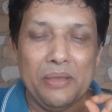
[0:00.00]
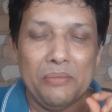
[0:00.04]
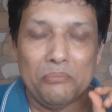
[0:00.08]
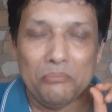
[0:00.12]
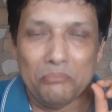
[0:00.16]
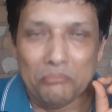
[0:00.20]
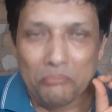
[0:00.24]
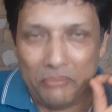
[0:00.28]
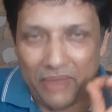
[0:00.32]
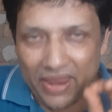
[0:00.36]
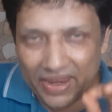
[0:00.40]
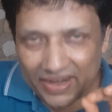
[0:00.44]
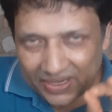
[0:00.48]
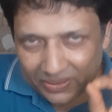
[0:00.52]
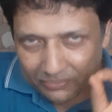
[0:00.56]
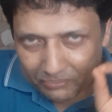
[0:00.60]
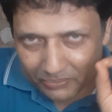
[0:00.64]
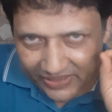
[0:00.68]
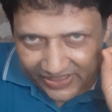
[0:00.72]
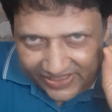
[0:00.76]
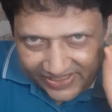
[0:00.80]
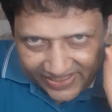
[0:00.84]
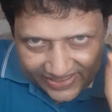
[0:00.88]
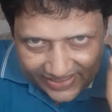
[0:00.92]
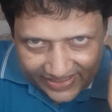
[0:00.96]
Make
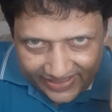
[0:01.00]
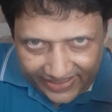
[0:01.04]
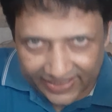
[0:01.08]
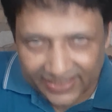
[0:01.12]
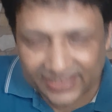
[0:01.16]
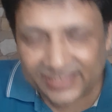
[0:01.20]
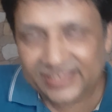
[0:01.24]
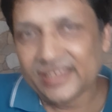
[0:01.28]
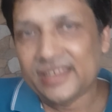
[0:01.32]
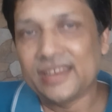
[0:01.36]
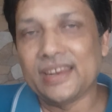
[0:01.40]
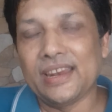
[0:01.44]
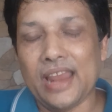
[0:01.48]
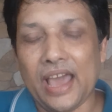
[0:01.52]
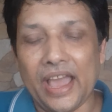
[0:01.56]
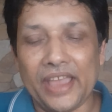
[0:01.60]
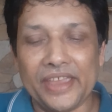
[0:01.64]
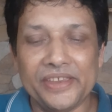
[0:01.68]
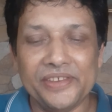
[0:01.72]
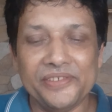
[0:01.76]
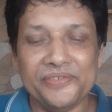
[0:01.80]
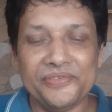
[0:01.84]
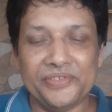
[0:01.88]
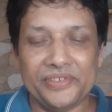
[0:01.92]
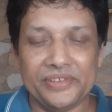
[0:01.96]
mistakes in
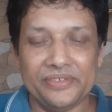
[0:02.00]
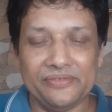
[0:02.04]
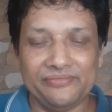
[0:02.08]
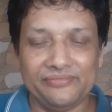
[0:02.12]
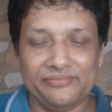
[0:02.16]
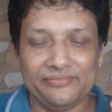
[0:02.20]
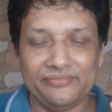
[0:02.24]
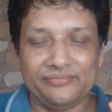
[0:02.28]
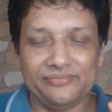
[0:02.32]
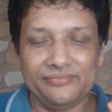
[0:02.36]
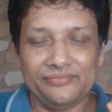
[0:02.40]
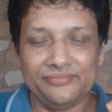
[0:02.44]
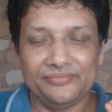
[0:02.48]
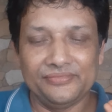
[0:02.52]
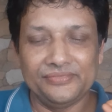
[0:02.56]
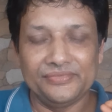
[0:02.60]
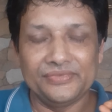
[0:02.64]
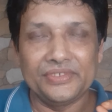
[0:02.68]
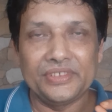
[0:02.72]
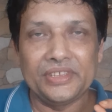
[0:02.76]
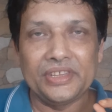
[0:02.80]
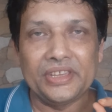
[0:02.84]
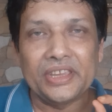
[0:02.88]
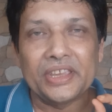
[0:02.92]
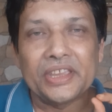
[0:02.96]
life,
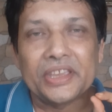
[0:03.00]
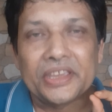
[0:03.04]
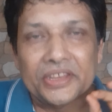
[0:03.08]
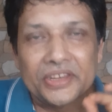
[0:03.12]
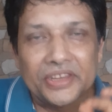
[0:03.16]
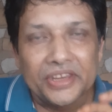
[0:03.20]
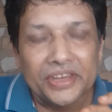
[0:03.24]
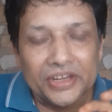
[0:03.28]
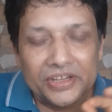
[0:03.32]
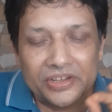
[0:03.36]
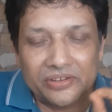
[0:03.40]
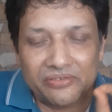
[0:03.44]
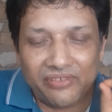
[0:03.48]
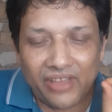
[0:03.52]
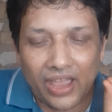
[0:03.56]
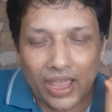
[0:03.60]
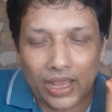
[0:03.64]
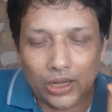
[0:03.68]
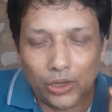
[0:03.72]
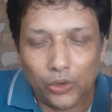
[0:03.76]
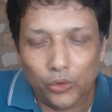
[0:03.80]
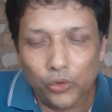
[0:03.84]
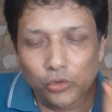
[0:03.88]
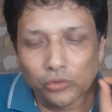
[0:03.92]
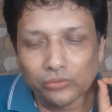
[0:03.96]
create
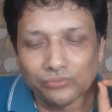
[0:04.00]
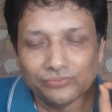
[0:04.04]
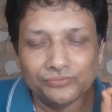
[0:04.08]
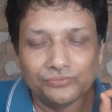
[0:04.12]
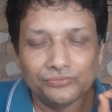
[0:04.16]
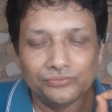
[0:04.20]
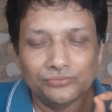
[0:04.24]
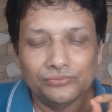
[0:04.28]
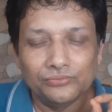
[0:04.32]
value.